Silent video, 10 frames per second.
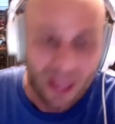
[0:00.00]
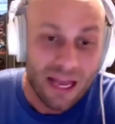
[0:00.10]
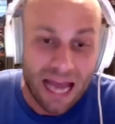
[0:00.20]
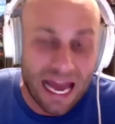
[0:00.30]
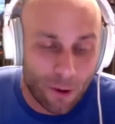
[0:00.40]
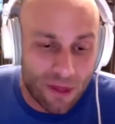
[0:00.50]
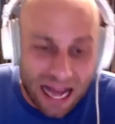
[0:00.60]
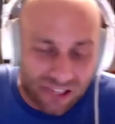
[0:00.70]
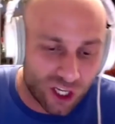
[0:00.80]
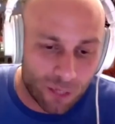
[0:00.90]
Anyway,
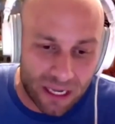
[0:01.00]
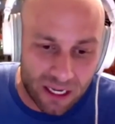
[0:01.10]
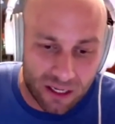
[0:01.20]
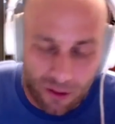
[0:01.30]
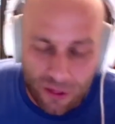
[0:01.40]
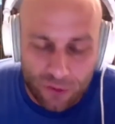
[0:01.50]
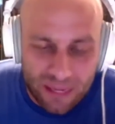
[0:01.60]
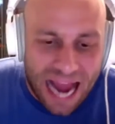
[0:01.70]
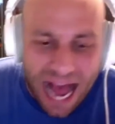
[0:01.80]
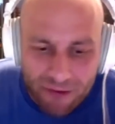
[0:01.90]
that's going to be, they
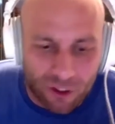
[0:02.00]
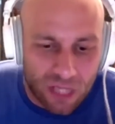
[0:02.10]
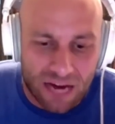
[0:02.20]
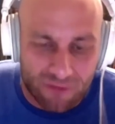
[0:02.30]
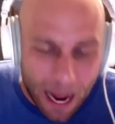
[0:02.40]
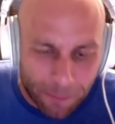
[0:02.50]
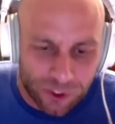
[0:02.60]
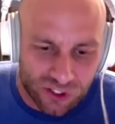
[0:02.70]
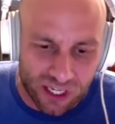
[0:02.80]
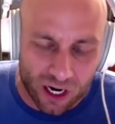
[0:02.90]
have a lot of
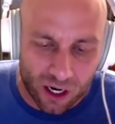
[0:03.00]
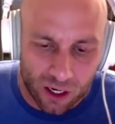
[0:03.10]
options there.